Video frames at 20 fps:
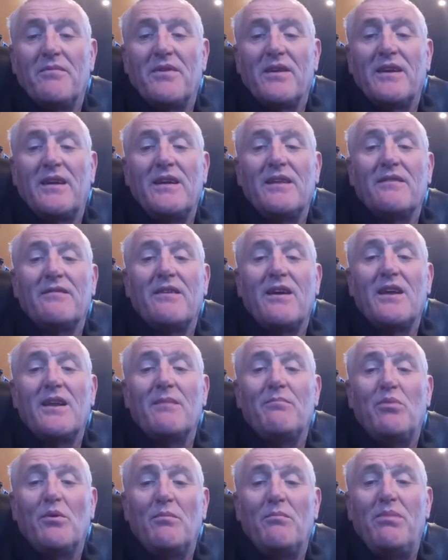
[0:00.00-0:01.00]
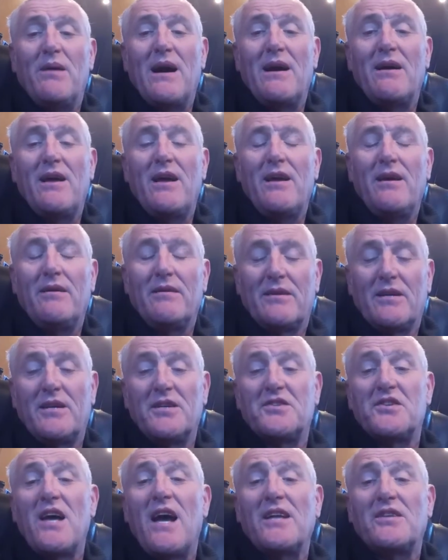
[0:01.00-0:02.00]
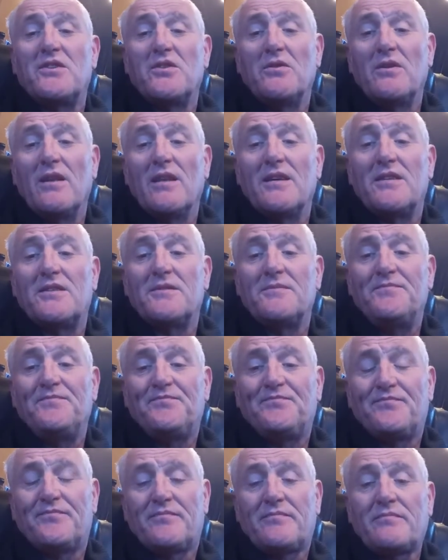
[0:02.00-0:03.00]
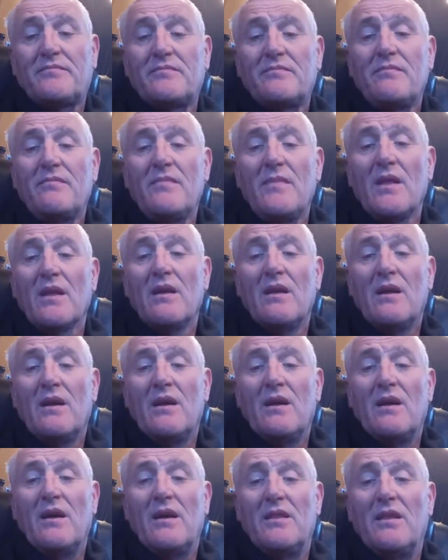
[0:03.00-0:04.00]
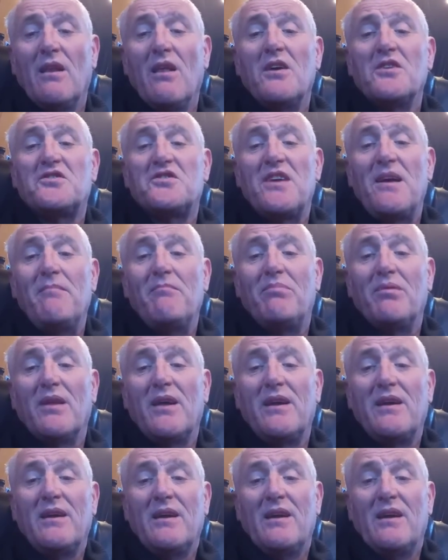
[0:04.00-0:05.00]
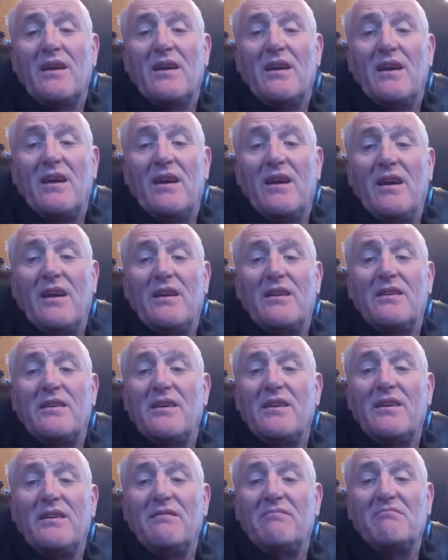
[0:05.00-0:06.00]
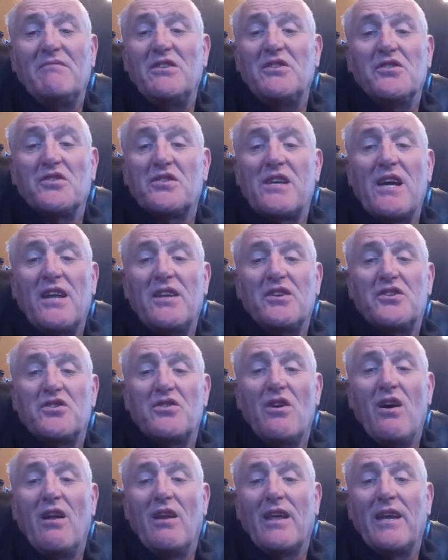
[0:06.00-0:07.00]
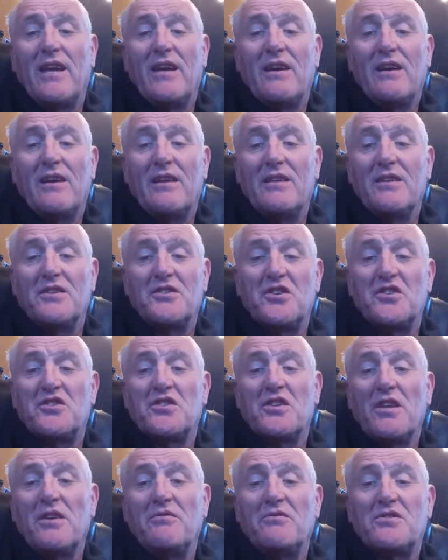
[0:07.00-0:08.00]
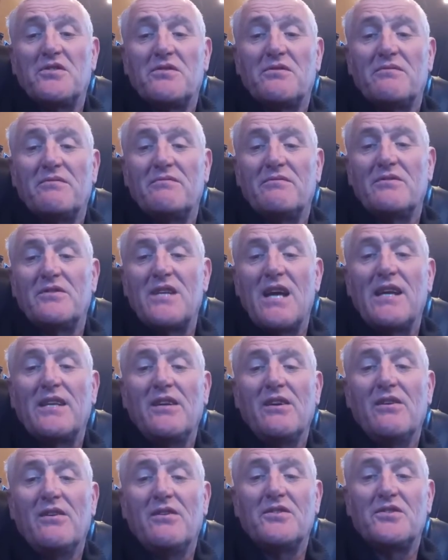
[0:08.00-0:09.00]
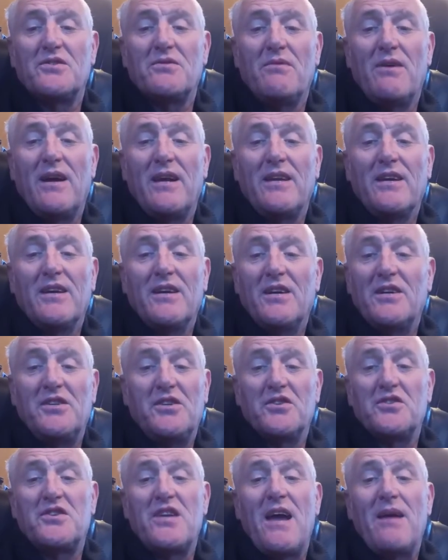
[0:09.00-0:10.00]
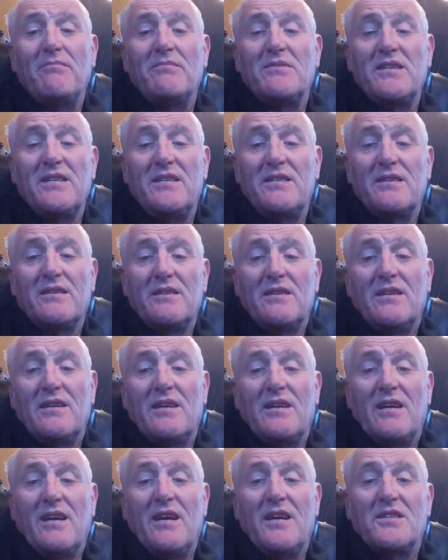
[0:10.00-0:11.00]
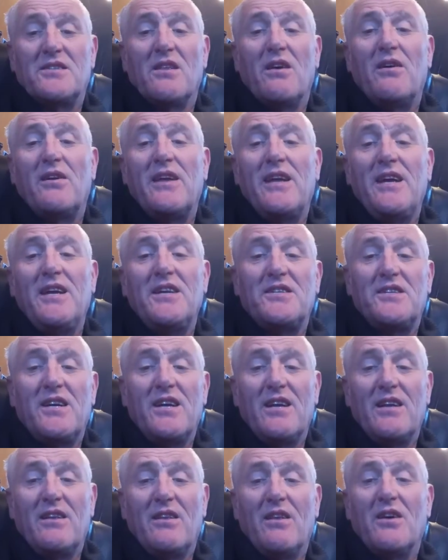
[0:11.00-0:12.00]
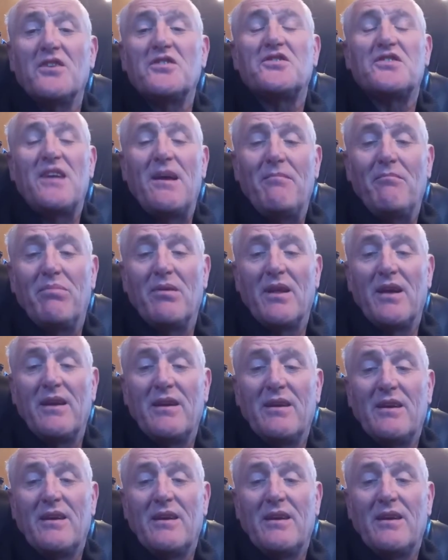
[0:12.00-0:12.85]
thinking of getting a pump out cassette toilet. They're a lot simpler, and you just get a trolley, and there's a sluice 10 yards away, just empty it. It's a lot easier, a lot simpler.